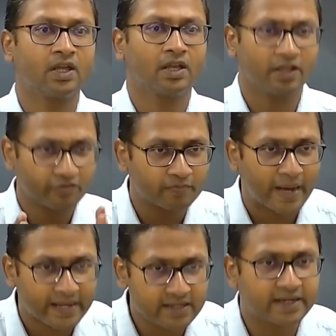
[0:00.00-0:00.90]
If my
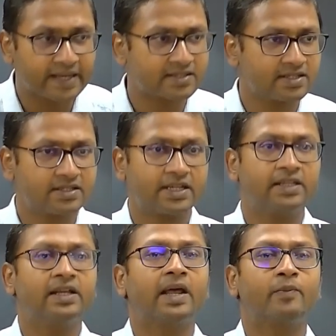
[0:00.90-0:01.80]
index is J,
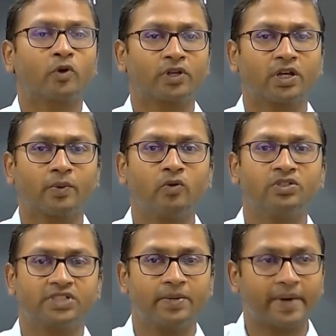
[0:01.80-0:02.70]
then I am talking about
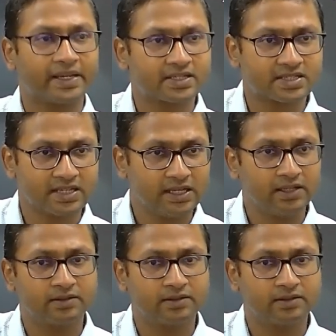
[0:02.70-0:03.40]
J minus C,